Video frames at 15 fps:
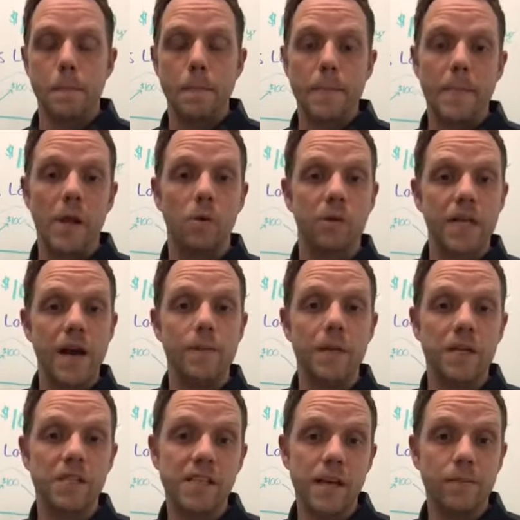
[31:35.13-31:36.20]
with that being
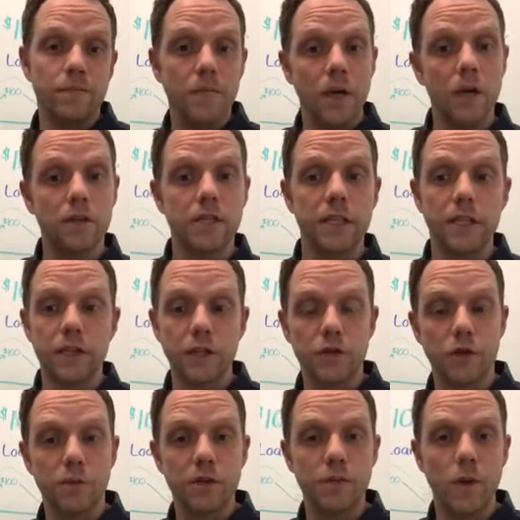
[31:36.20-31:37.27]
said, I'll see you in the
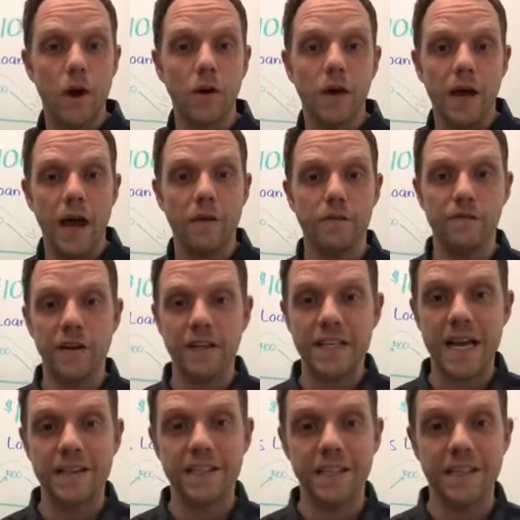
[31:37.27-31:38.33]
group tomorrow. Have a
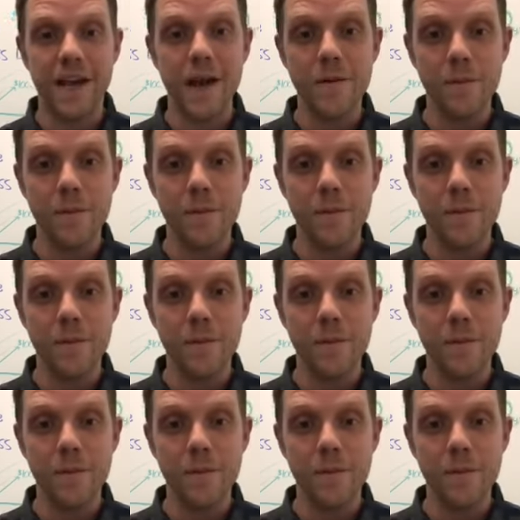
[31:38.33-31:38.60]
fantastic night.